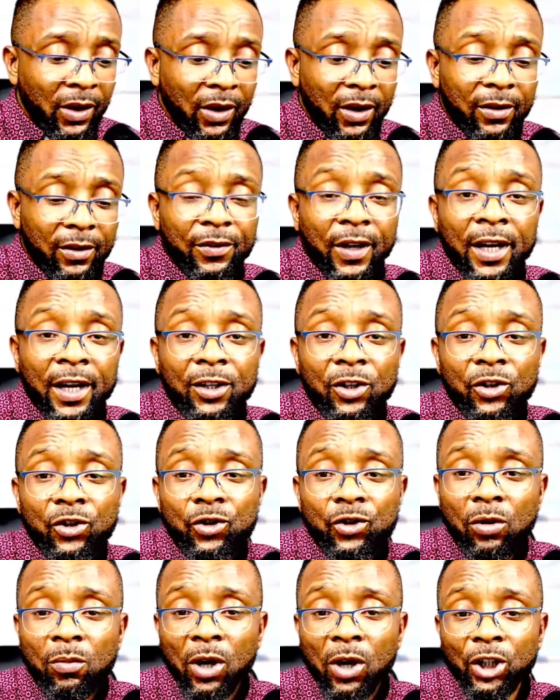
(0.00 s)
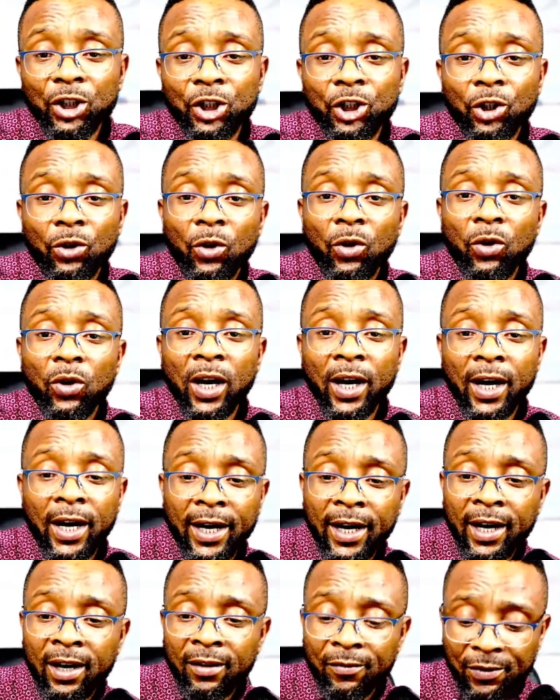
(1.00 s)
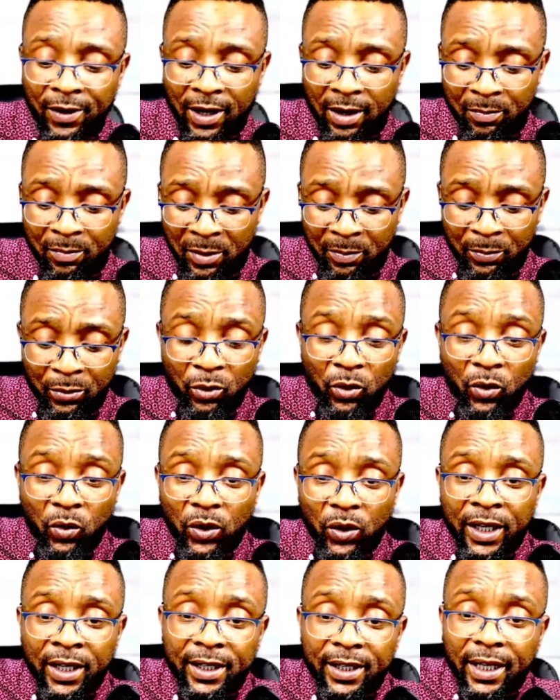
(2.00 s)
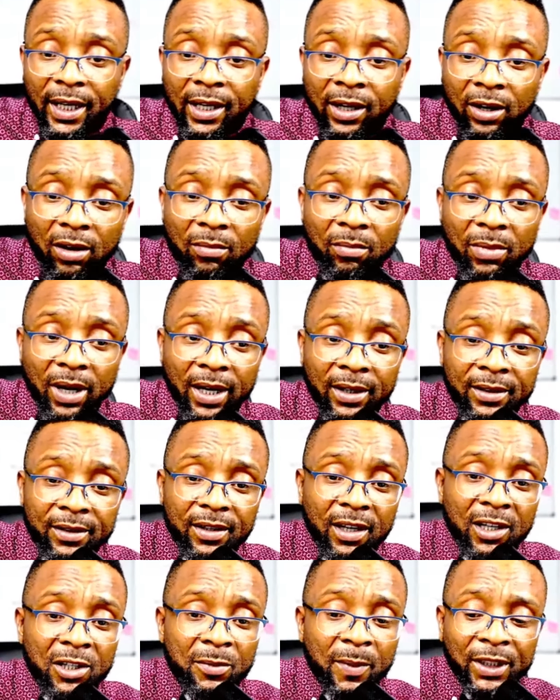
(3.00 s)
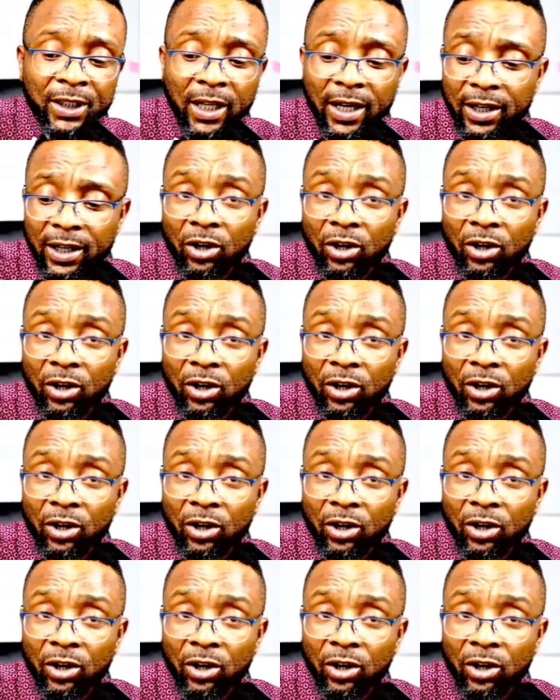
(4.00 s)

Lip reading: Thank you so much. I have people in the comments, especially on